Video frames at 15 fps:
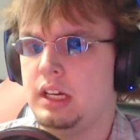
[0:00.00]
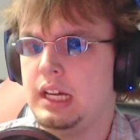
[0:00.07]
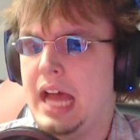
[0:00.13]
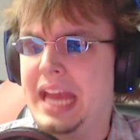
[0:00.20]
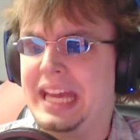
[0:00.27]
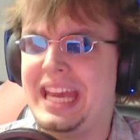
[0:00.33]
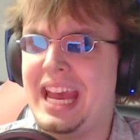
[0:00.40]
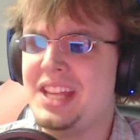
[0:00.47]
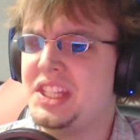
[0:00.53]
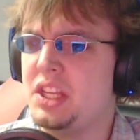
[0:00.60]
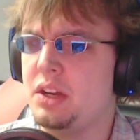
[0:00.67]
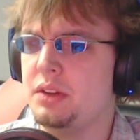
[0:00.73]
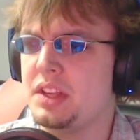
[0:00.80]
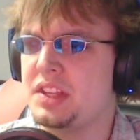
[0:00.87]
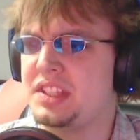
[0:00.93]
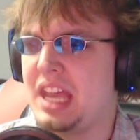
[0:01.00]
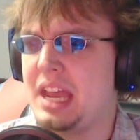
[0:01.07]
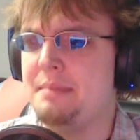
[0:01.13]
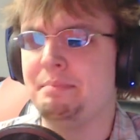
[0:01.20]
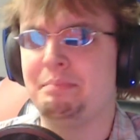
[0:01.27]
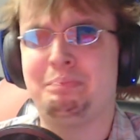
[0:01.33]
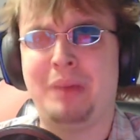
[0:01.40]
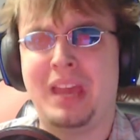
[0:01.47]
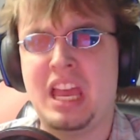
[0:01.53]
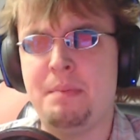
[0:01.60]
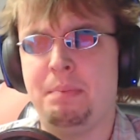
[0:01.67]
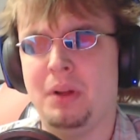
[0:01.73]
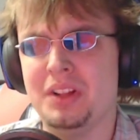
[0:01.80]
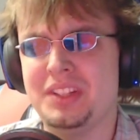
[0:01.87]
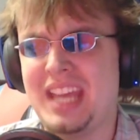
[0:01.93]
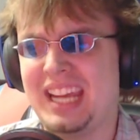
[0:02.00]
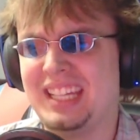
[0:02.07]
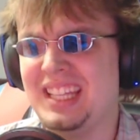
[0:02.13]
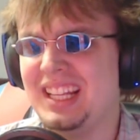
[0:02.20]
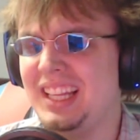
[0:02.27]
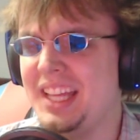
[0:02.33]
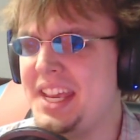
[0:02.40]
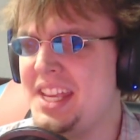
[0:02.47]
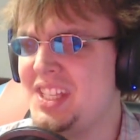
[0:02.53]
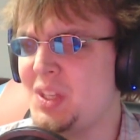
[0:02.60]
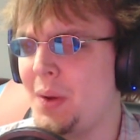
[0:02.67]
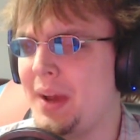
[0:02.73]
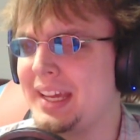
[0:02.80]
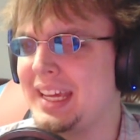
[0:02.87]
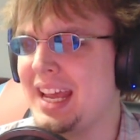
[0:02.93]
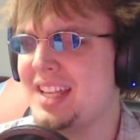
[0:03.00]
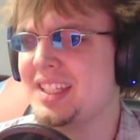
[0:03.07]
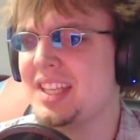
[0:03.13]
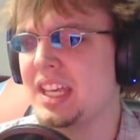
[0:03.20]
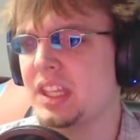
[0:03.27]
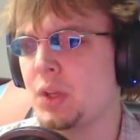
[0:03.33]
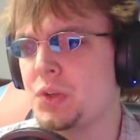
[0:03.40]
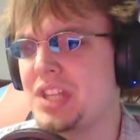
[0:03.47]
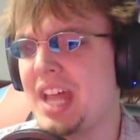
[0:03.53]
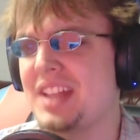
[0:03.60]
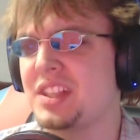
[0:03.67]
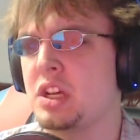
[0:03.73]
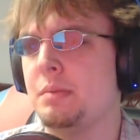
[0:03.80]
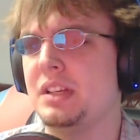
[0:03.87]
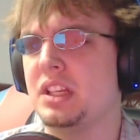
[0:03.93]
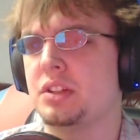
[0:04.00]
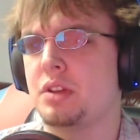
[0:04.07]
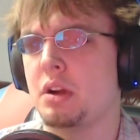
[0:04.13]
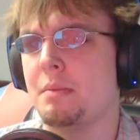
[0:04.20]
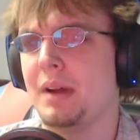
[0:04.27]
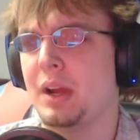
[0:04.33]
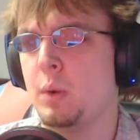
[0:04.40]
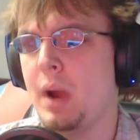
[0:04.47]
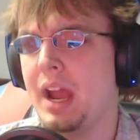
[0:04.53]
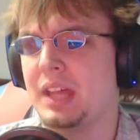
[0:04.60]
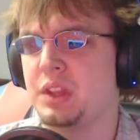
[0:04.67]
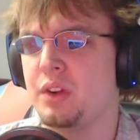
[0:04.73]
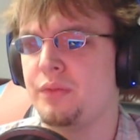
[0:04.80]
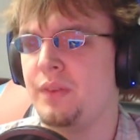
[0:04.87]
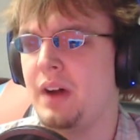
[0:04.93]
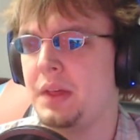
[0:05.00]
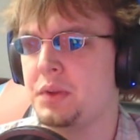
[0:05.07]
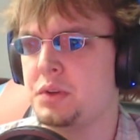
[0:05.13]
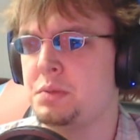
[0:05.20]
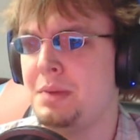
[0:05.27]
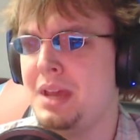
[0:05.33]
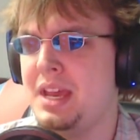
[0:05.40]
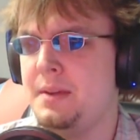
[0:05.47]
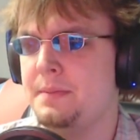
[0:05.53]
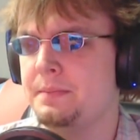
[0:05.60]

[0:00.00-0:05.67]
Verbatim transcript: I guess they're the same people technically, so I guess like their stats could be determined by who I had their fathers be.